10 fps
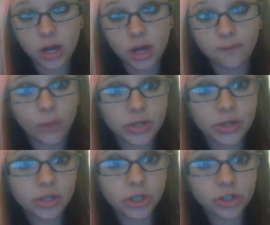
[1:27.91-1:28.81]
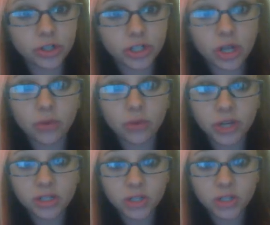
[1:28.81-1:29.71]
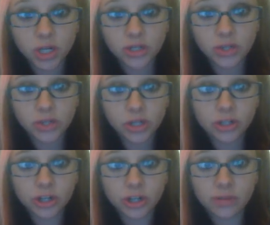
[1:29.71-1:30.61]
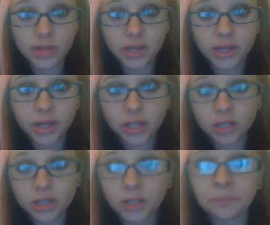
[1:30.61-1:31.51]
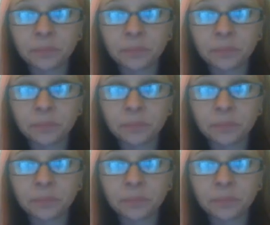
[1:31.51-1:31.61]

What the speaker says: got 4 surgeries, got reconstructive surgery on my leg,